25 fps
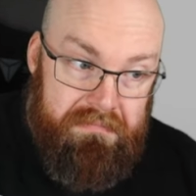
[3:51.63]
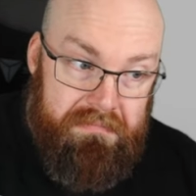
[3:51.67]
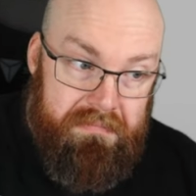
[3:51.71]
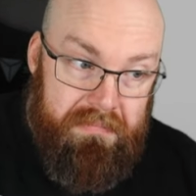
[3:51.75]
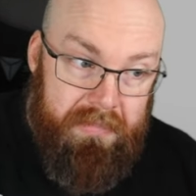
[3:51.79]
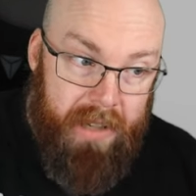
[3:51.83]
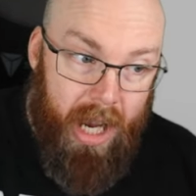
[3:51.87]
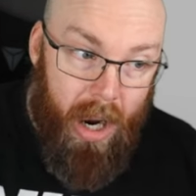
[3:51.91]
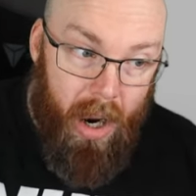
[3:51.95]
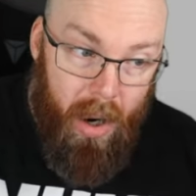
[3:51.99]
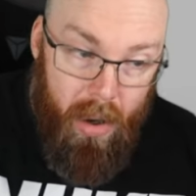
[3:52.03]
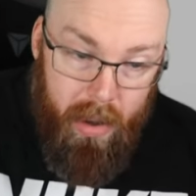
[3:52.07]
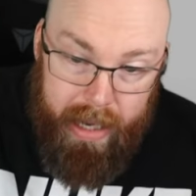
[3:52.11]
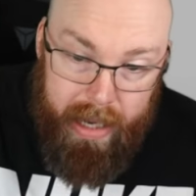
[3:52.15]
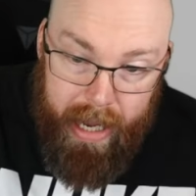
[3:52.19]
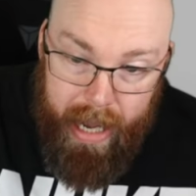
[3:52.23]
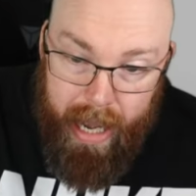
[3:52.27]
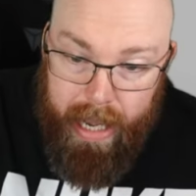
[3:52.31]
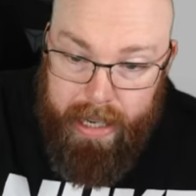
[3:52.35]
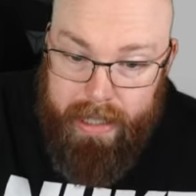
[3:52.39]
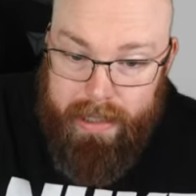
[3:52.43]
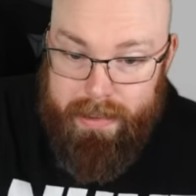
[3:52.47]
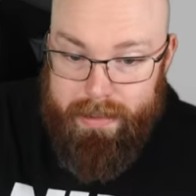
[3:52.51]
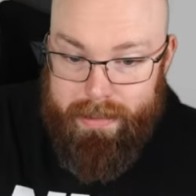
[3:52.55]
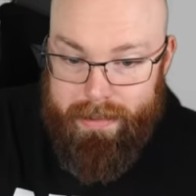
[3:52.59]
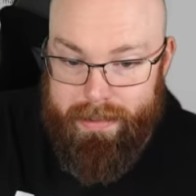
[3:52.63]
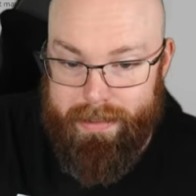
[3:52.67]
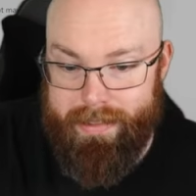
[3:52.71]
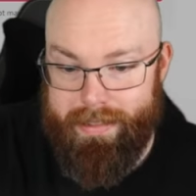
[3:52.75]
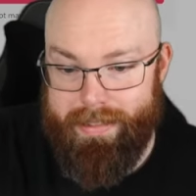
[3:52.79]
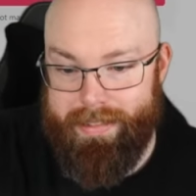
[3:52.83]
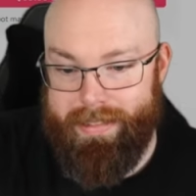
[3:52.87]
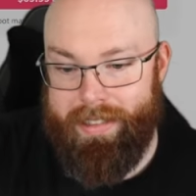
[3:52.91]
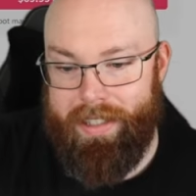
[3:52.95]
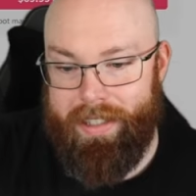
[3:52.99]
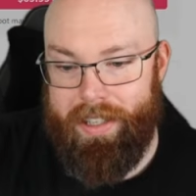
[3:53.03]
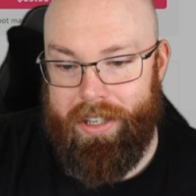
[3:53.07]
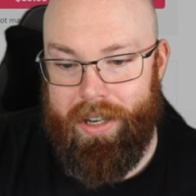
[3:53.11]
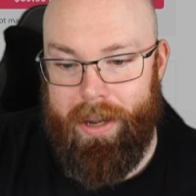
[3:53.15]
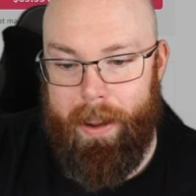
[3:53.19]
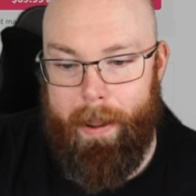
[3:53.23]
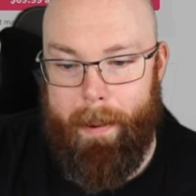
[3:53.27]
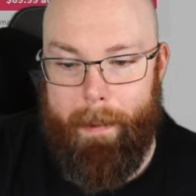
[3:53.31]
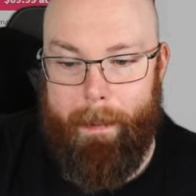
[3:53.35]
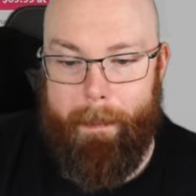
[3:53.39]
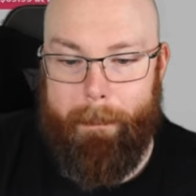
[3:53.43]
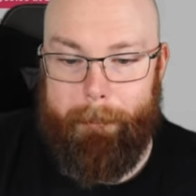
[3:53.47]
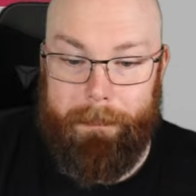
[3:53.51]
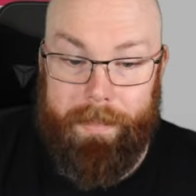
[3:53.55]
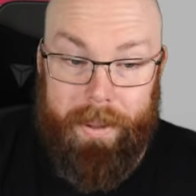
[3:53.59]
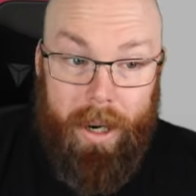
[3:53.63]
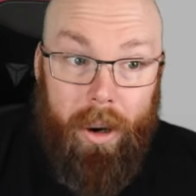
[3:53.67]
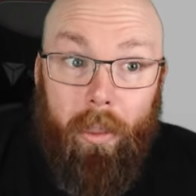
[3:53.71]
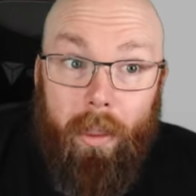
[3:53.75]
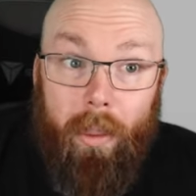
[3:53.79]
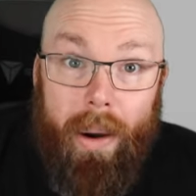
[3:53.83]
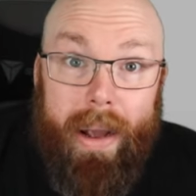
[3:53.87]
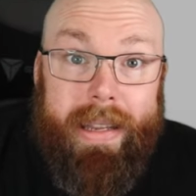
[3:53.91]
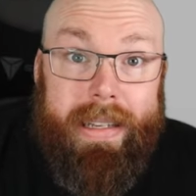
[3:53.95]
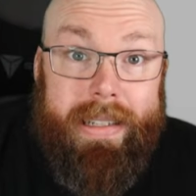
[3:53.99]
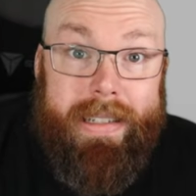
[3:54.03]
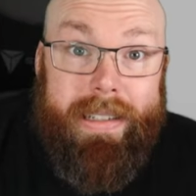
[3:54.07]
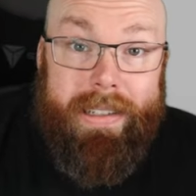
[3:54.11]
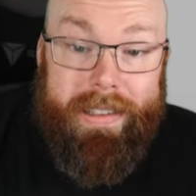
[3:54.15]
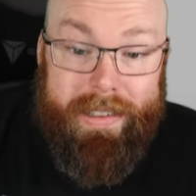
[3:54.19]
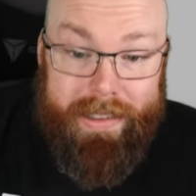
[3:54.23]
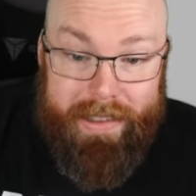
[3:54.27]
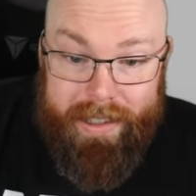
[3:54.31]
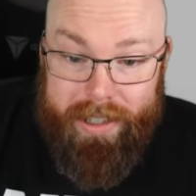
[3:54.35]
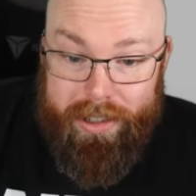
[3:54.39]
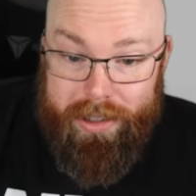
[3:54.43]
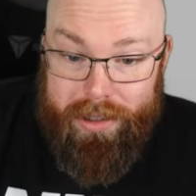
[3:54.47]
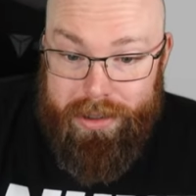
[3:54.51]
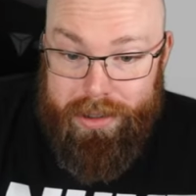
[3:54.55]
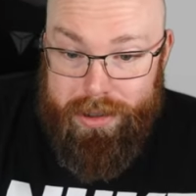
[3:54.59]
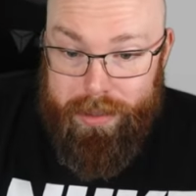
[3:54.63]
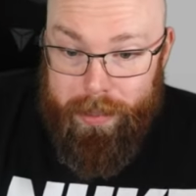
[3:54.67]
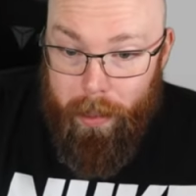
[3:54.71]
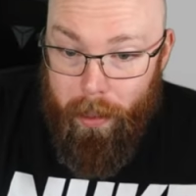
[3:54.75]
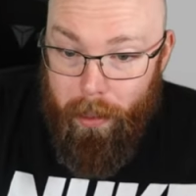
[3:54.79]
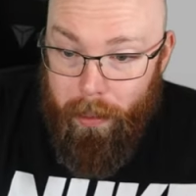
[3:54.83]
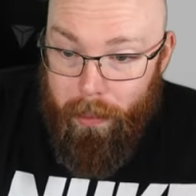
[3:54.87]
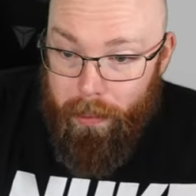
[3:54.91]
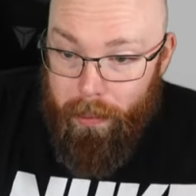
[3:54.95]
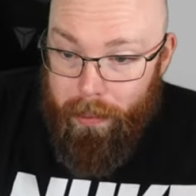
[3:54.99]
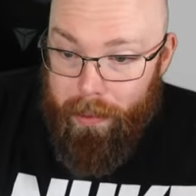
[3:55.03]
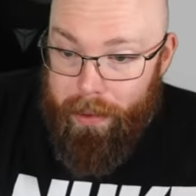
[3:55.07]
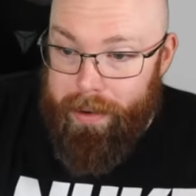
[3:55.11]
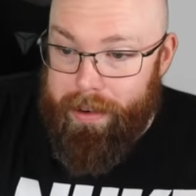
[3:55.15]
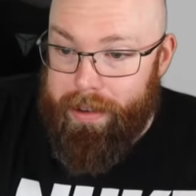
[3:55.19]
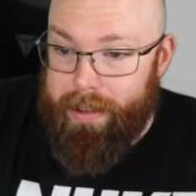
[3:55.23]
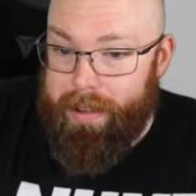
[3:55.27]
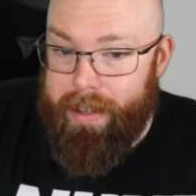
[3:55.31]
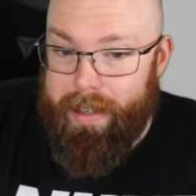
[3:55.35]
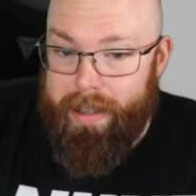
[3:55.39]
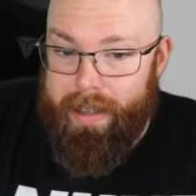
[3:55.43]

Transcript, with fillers: Okay. But wait, there's more.